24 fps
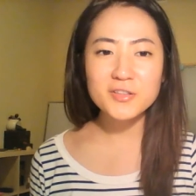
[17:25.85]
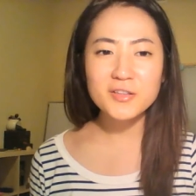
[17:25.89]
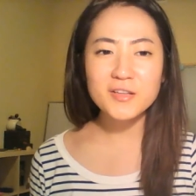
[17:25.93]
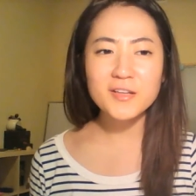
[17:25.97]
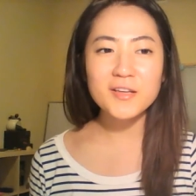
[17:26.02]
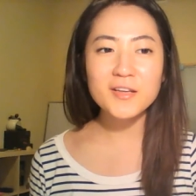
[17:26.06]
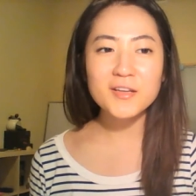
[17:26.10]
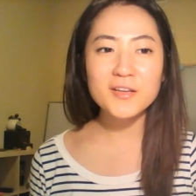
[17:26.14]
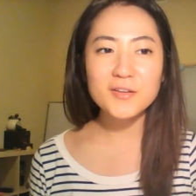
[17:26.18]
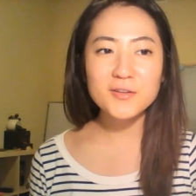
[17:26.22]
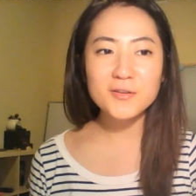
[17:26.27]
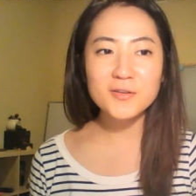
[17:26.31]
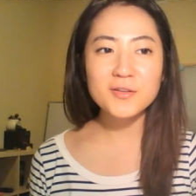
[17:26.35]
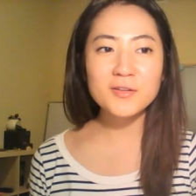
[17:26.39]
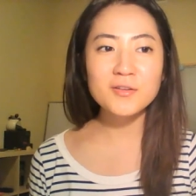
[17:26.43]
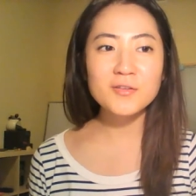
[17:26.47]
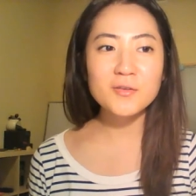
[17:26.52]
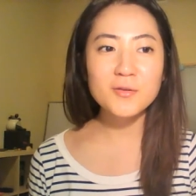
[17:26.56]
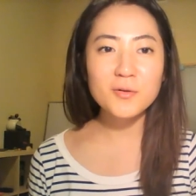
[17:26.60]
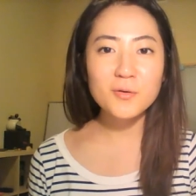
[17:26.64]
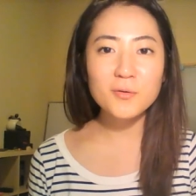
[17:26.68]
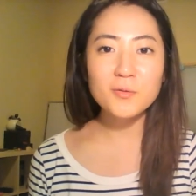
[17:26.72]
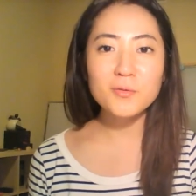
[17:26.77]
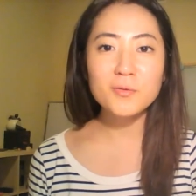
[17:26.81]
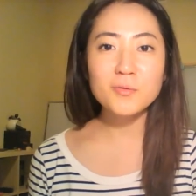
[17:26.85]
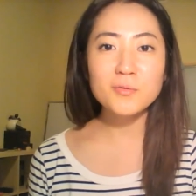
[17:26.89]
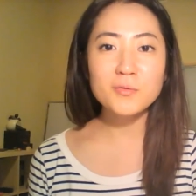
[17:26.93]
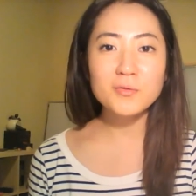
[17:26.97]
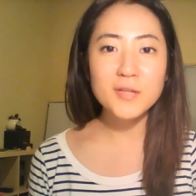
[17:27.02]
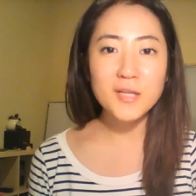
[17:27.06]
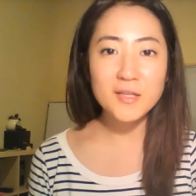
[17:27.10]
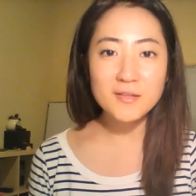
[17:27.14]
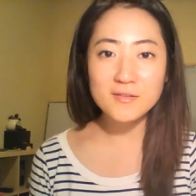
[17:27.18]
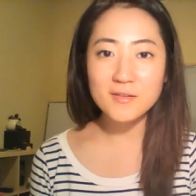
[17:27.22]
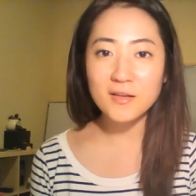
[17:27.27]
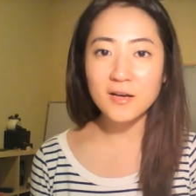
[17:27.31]
Like, you can go
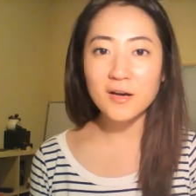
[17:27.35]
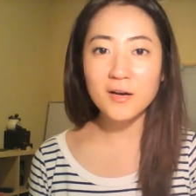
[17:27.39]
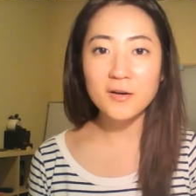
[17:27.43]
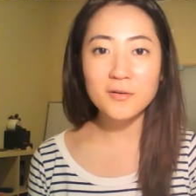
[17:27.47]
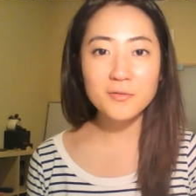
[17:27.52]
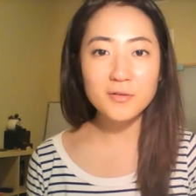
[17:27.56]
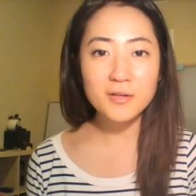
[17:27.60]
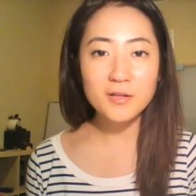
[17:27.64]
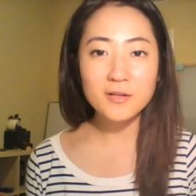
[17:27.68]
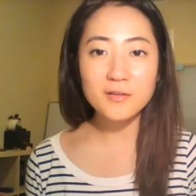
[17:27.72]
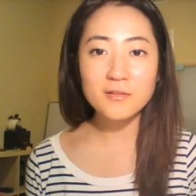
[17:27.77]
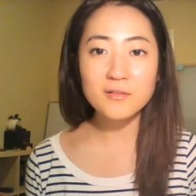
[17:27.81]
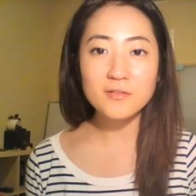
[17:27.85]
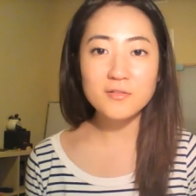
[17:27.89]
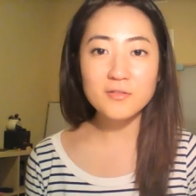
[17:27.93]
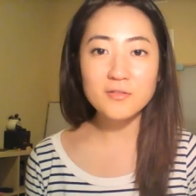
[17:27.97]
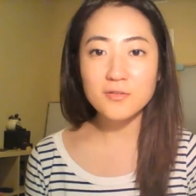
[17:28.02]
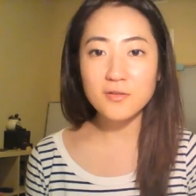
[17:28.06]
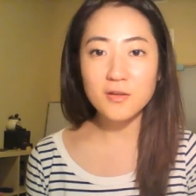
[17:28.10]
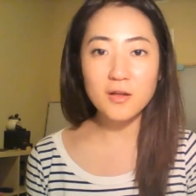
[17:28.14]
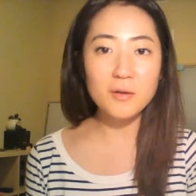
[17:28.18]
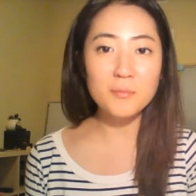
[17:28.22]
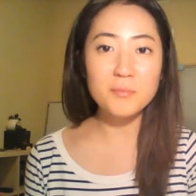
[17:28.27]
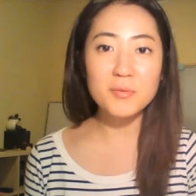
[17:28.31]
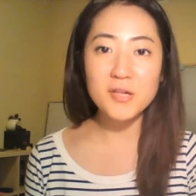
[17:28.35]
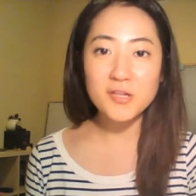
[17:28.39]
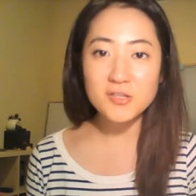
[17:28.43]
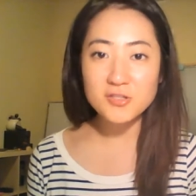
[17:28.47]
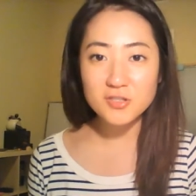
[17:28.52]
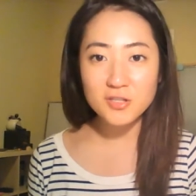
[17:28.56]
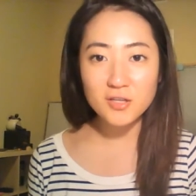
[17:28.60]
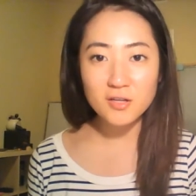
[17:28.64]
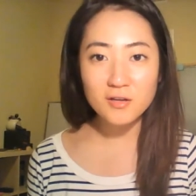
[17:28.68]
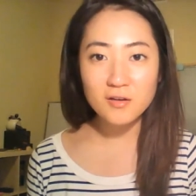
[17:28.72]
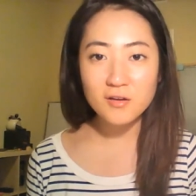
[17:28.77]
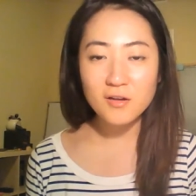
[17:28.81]
test out and just get a
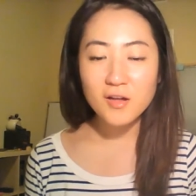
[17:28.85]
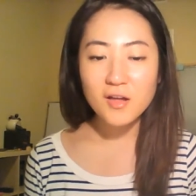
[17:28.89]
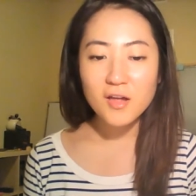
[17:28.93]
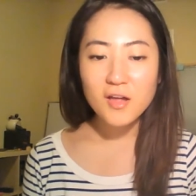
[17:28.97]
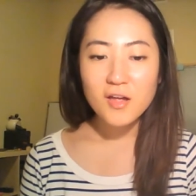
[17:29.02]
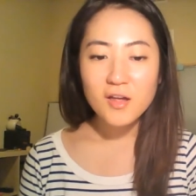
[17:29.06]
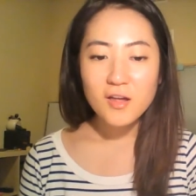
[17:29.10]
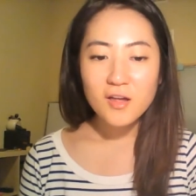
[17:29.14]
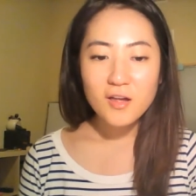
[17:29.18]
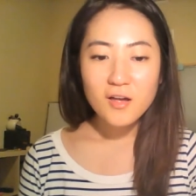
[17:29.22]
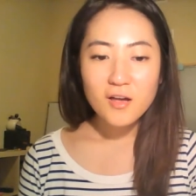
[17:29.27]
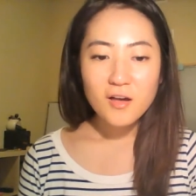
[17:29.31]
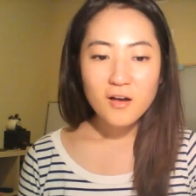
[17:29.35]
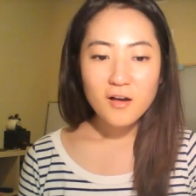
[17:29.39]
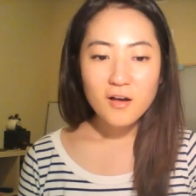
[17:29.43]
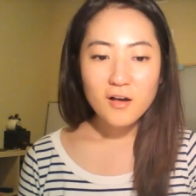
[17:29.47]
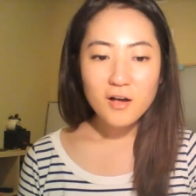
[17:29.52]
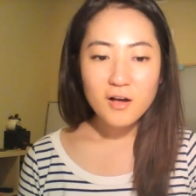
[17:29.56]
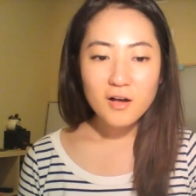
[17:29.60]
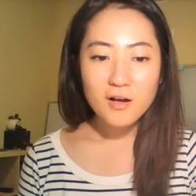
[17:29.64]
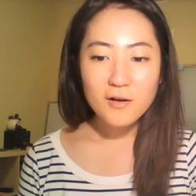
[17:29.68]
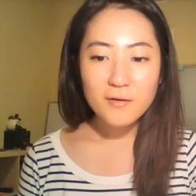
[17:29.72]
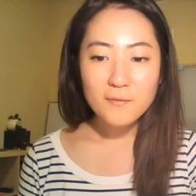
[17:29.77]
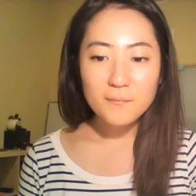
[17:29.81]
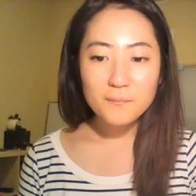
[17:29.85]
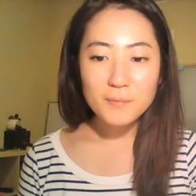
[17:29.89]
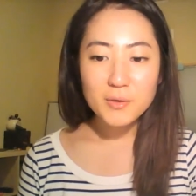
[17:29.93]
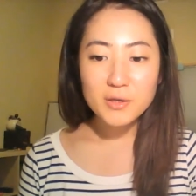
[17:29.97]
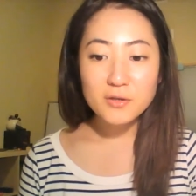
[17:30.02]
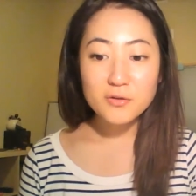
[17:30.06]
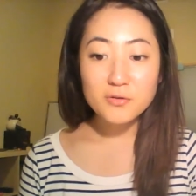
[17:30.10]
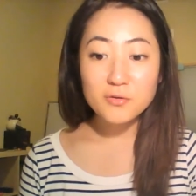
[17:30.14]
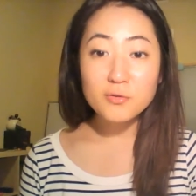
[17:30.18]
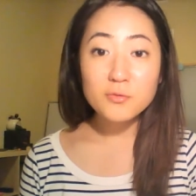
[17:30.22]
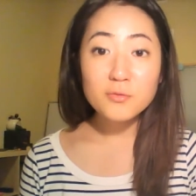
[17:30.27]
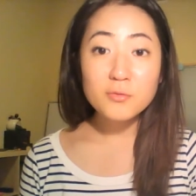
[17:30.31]
PhD.
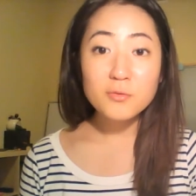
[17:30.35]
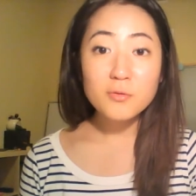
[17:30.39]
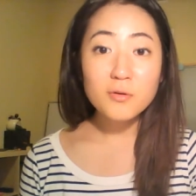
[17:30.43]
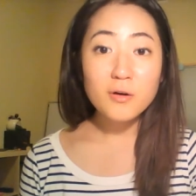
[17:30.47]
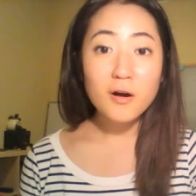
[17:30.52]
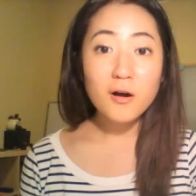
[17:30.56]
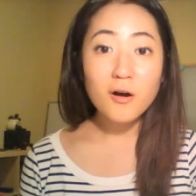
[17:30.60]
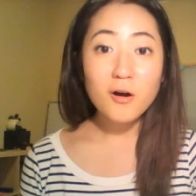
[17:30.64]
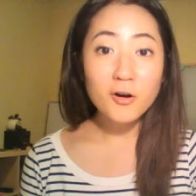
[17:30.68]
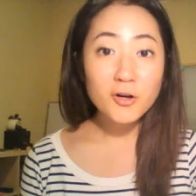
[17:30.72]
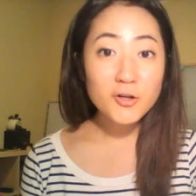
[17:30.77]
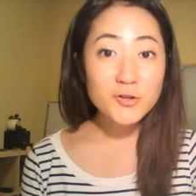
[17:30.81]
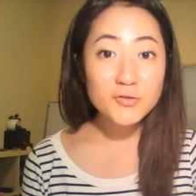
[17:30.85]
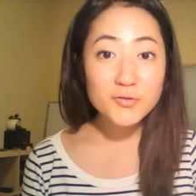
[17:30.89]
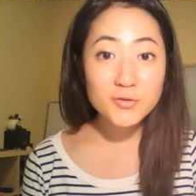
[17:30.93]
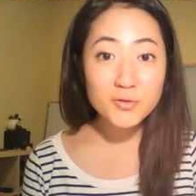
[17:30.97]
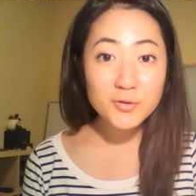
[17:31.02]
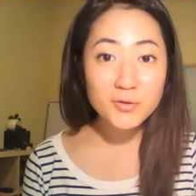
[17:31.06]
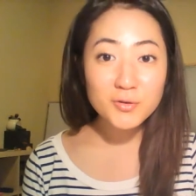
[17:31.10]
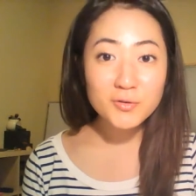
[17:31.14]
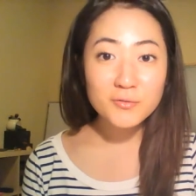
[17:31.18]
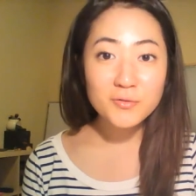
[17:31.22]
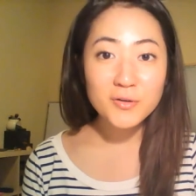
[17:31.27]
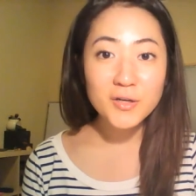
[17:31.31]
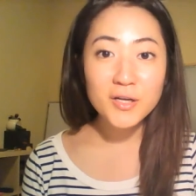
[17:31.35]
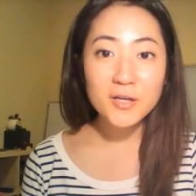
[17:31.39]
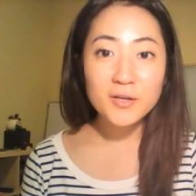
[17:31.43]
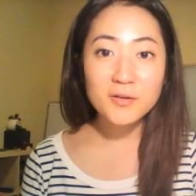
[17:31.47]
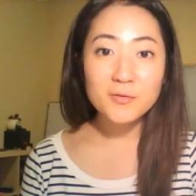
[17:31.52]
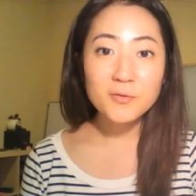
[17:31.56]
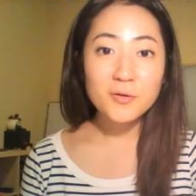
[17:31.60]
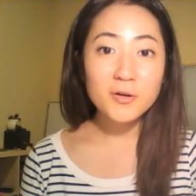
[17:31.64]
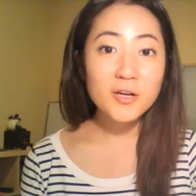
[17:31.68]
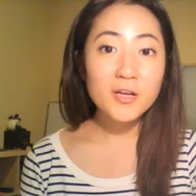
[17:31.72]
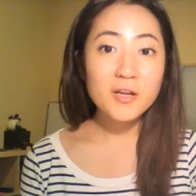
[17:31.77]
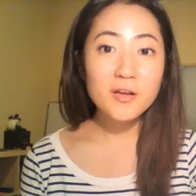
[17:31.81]
But you are a student, right?
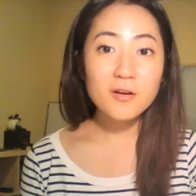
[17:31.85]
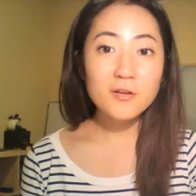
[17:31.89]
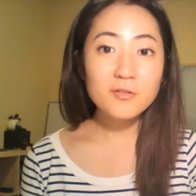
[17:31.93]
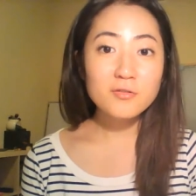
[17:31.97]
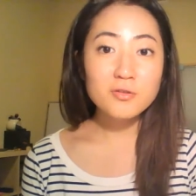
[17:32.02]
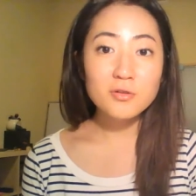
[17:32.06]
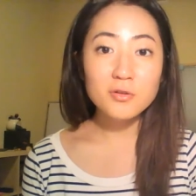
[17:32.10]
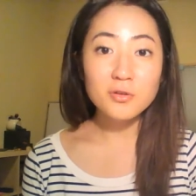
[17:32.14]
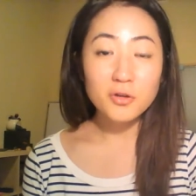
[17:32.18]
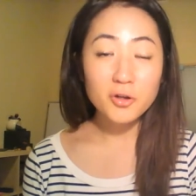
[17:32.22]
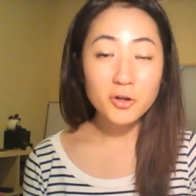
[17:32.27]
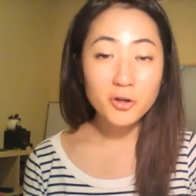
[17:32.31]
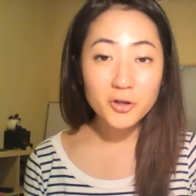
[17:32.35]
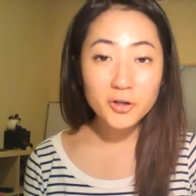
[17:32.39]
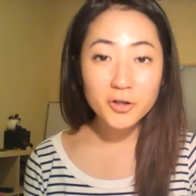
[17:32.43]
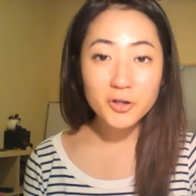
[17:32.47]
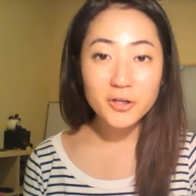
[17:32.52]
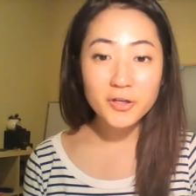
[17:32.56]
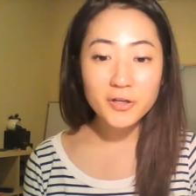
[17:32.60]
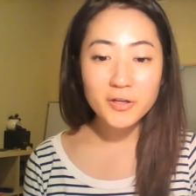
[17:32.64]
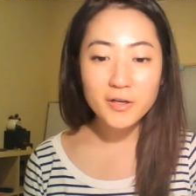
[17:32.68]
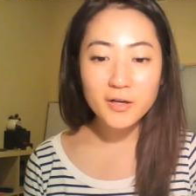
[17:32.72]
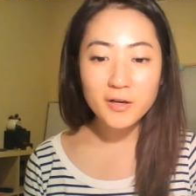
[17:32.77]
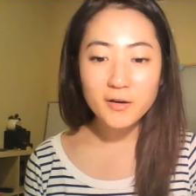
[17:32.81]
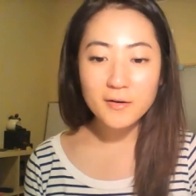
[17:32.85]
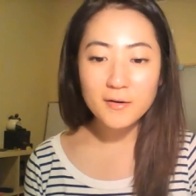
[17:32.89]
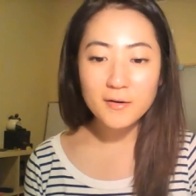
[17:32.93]
You are here to learn.